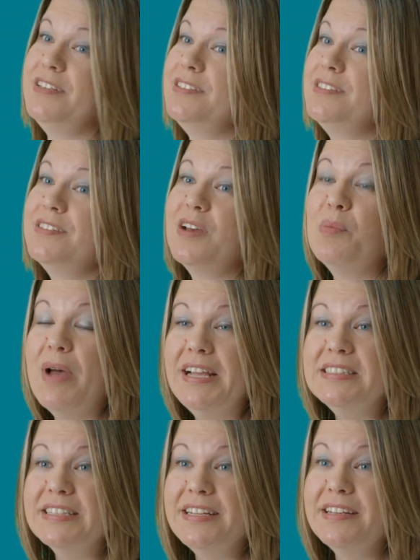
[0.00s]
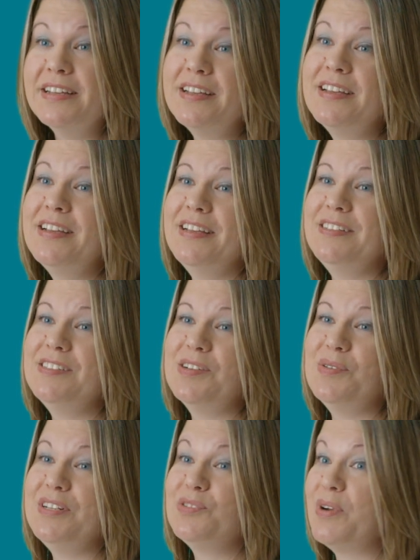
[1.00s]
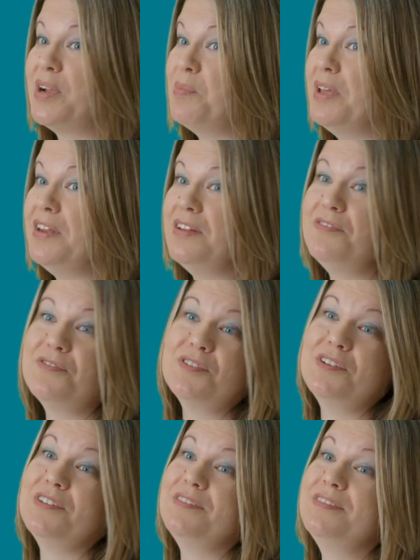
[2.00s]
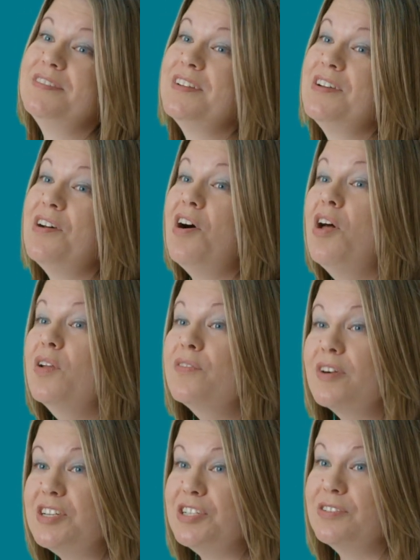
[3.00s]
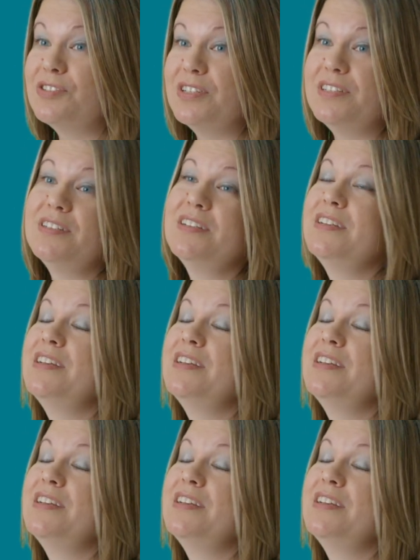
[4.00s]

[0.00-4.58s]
is amazing, and so it's recommended for all of our children.